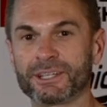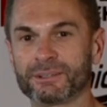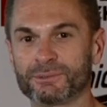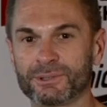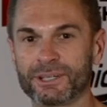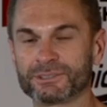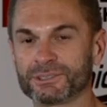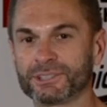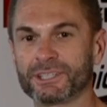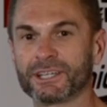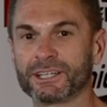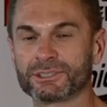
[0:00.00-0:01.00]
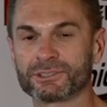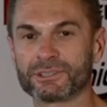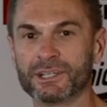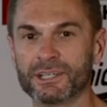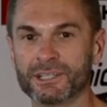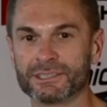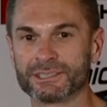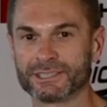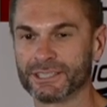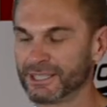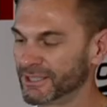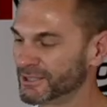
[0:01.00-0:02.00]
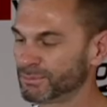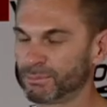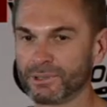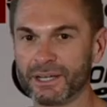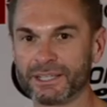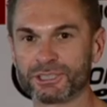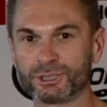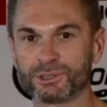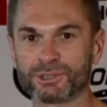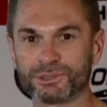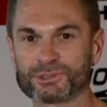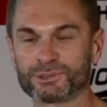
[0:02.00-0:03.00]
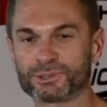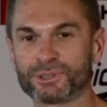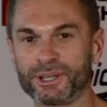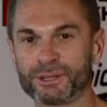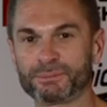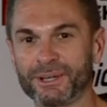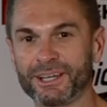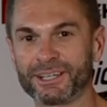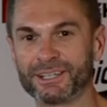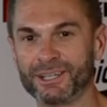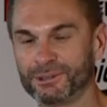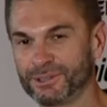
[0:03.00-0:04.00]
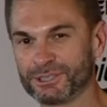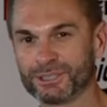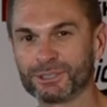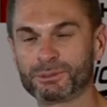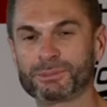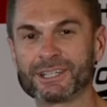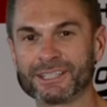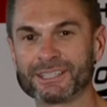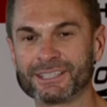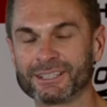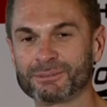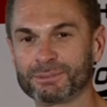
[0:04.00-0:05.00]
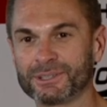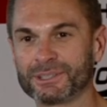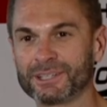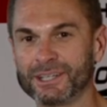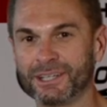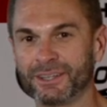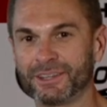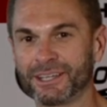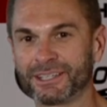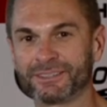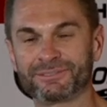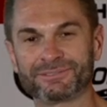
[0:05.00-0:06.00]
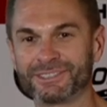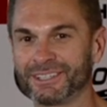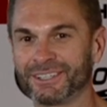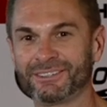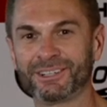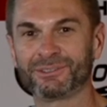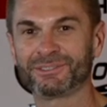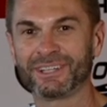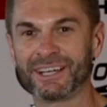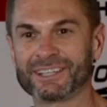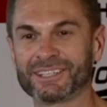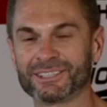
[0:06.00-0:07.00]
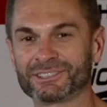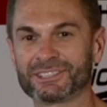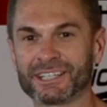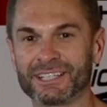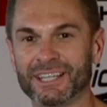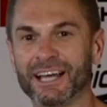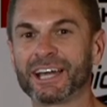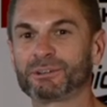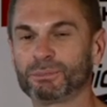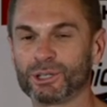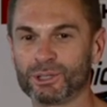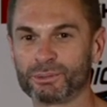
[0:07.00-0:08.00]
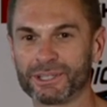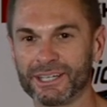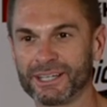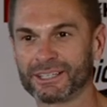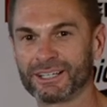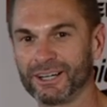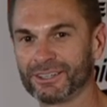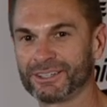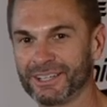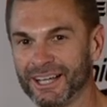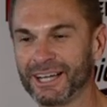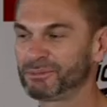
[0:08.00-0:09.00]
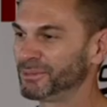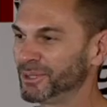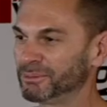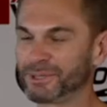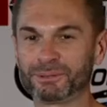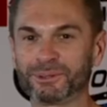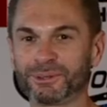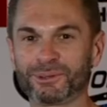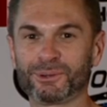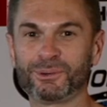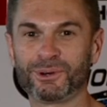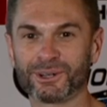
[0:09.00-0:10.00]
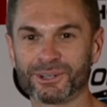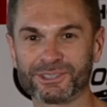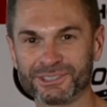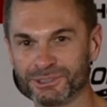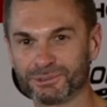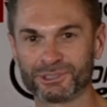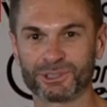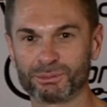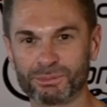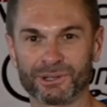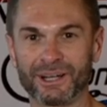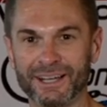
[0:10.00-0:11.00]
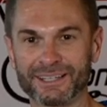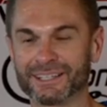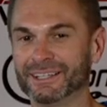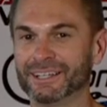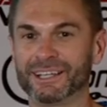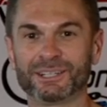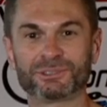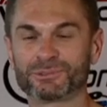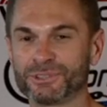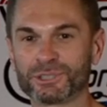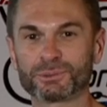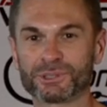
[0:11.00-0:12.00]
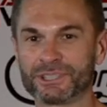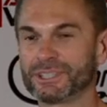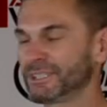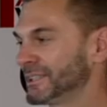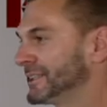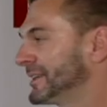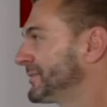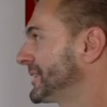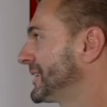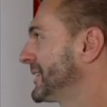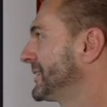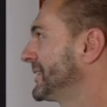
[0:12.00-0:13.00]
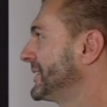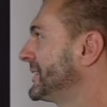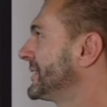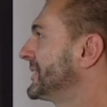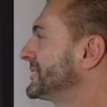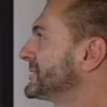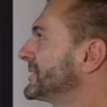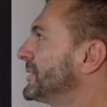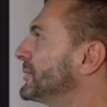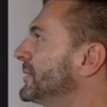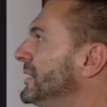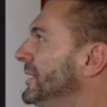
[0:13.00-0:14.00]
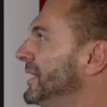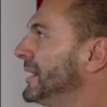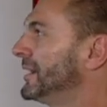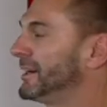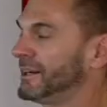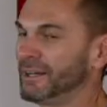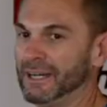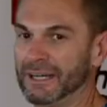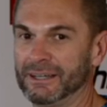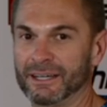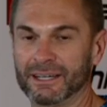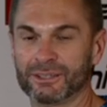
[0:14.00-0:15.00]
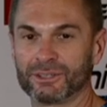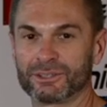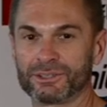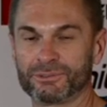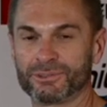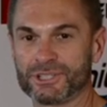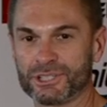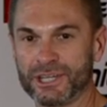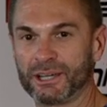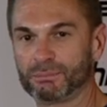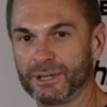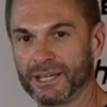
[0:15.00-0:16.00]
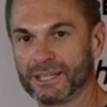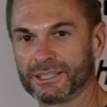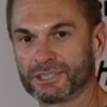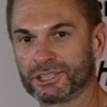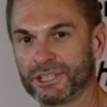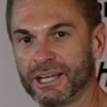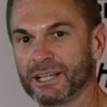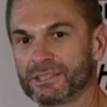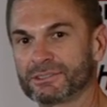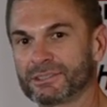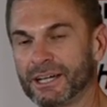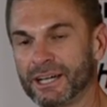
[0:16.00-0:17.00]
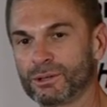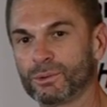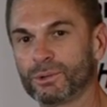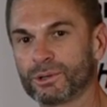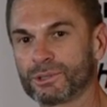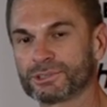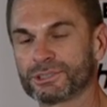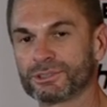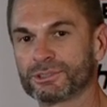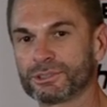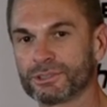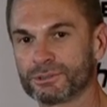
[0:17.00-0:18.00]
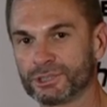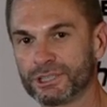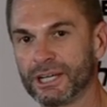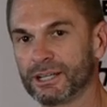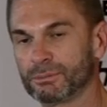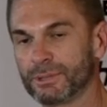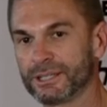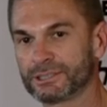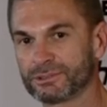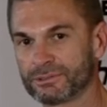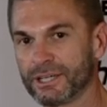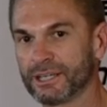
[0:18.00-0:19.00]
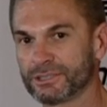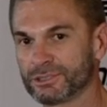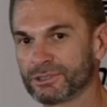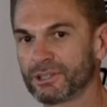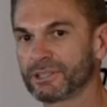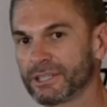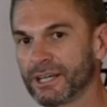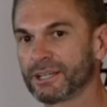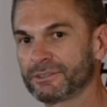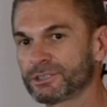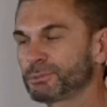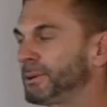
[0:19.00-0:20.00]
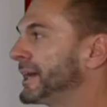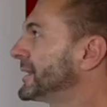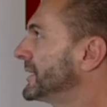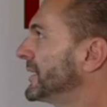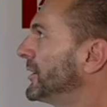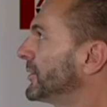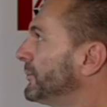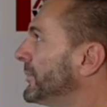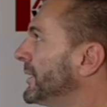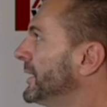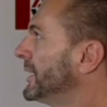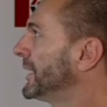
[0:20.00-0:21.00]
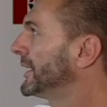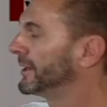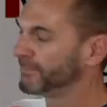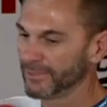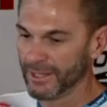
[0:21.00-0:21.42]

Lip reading: it when I was a teenager, seeing this bright chartreuse crankbait with this little bitty lip and thinking, you know, no, it looks like a light bulb. We kind of call it the light bulb coming through the water because it was so bright, and those fish would kill it and eat it. And so I learned to fish that bait in the shallow tidal waters and took those shallow baits around and started kind of expanding on them. And